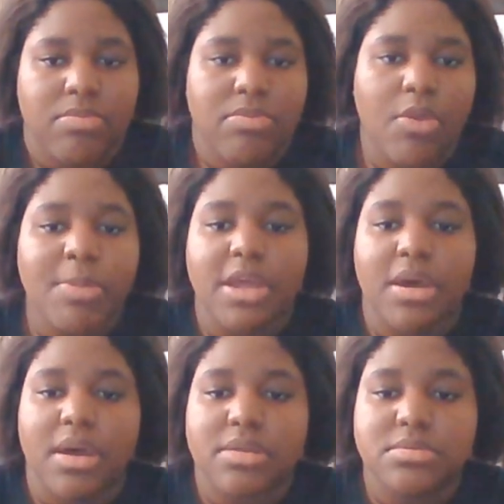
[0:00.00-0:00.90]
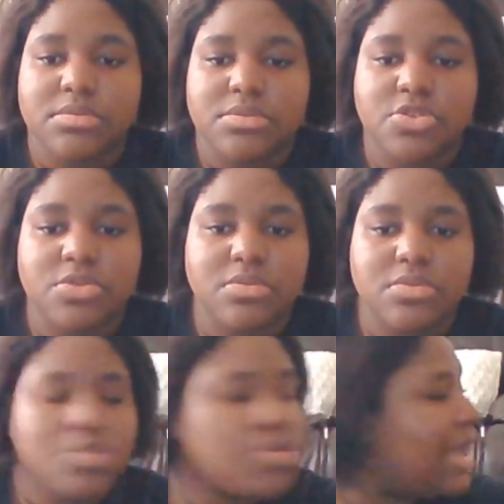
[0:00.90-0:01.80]
Oh my god.
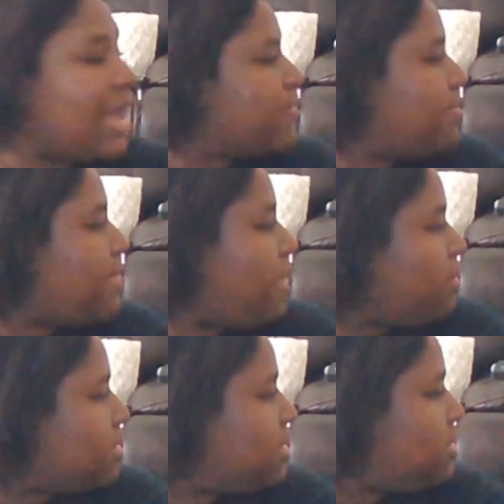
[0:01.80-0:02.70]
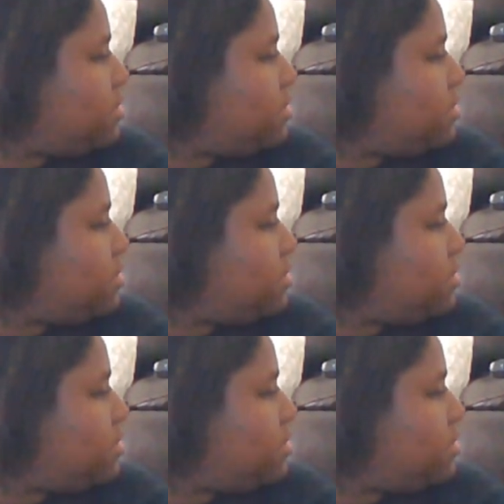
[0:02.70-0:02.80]
Do I have some popcorn here?